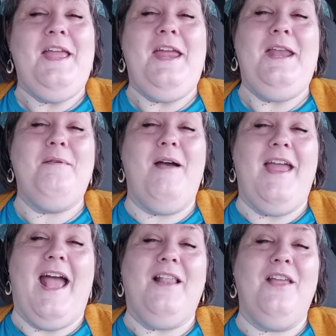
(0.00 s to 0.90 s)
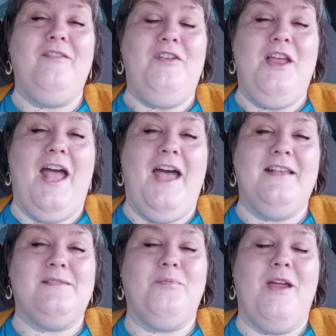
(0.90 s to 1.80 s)
Anyway, I love you
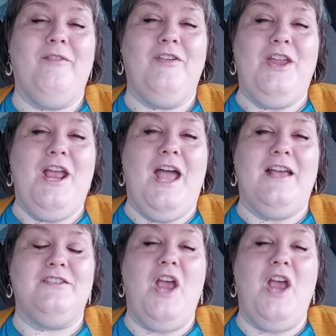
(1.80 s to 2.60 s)
guys. Praying for you guys.